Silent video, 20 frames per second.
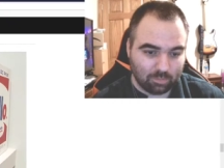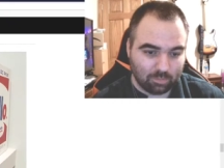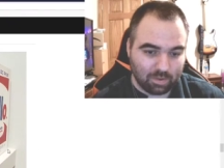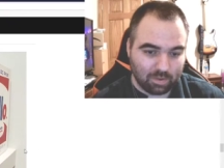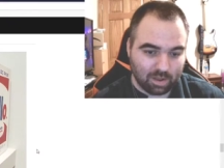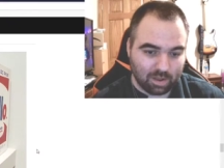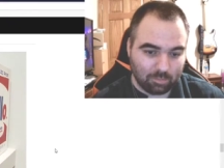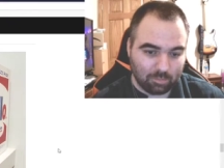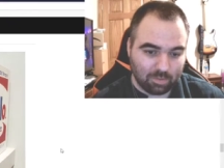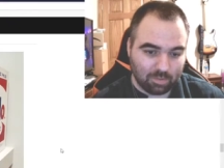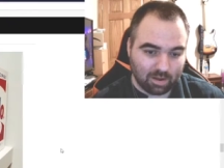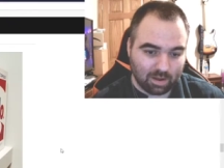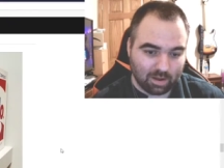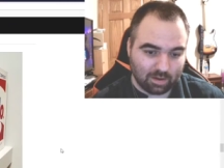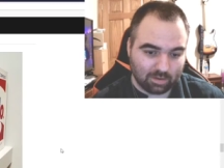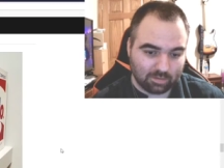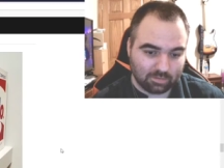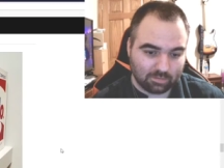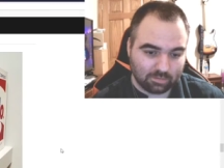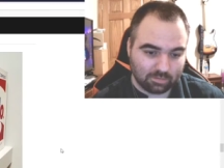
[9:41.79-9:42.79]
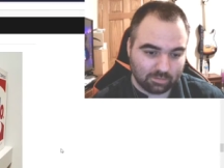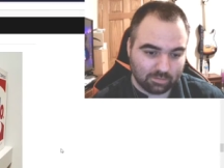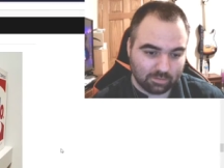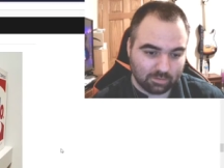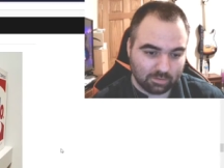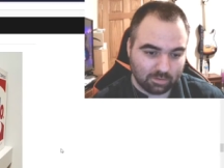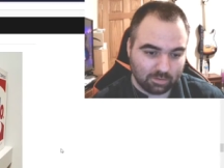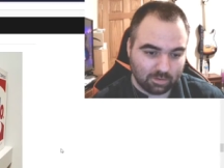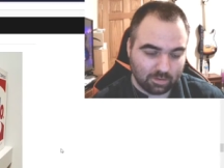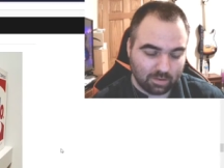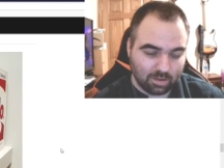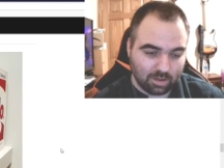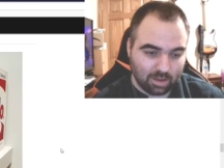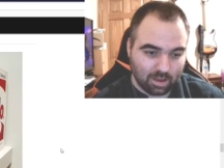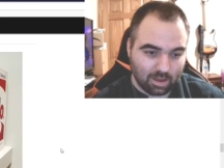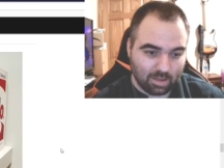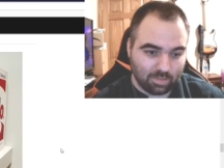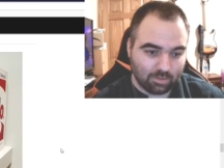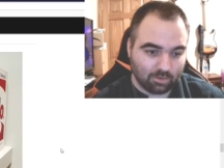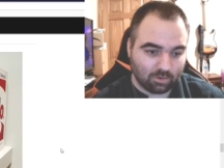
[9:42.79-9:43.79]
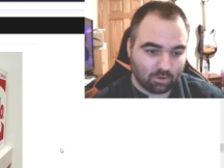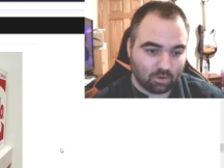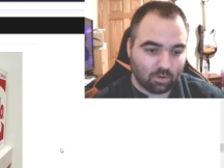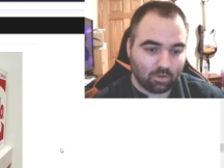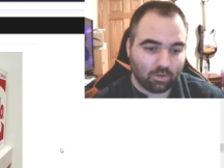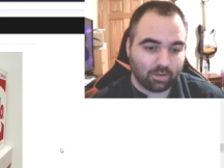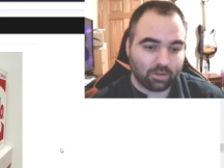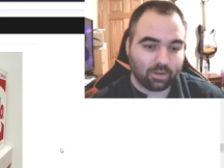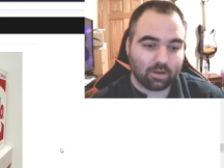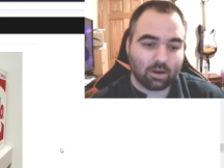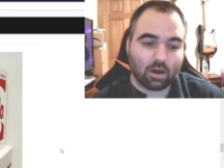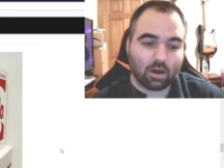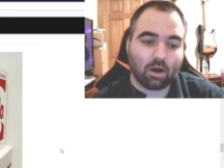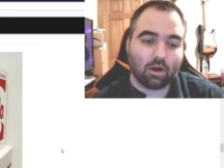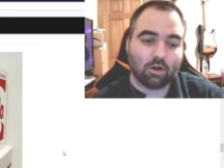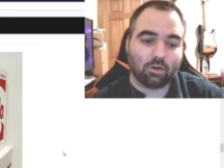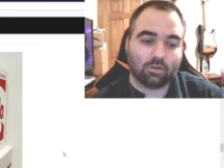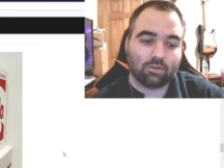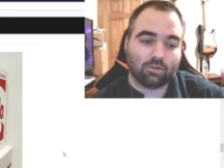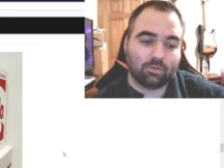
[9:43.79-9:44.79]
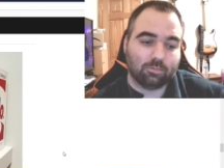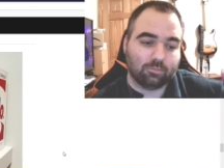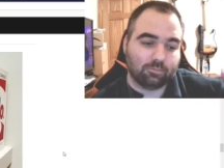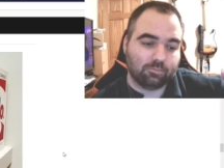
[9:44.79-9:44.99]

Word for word: pad box, and they're calling it art.